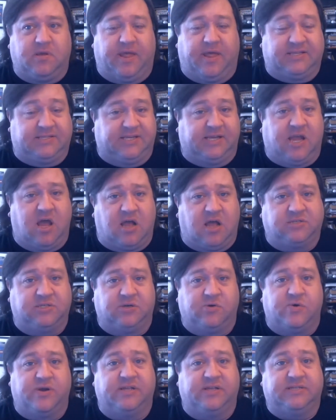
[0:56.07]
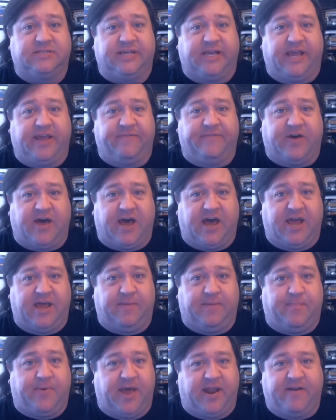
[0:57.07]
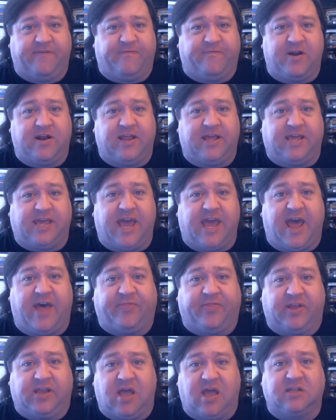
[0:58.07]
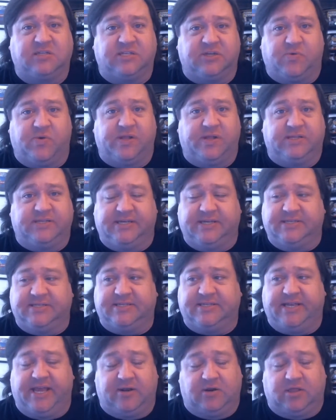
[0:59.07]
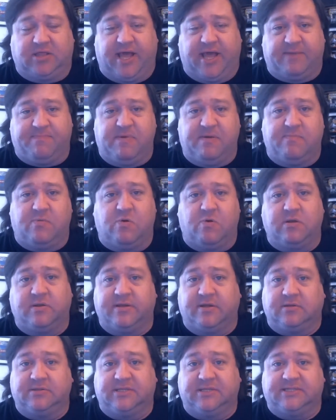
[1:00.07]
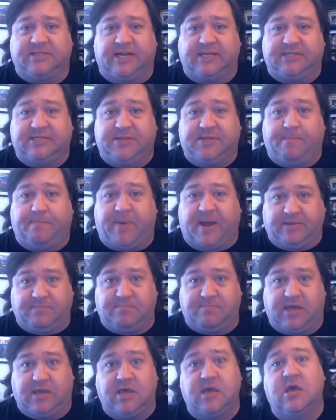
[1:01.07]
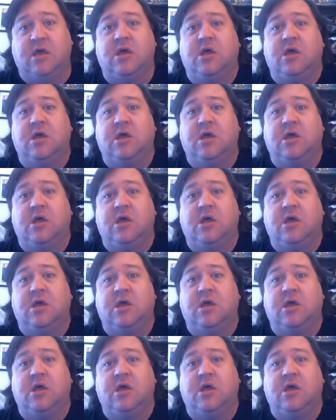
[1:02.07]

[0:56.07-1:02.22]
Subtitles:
That's the consequence. If I pet a friendly cat, the consequence is it'll like me more until it decides to bite me.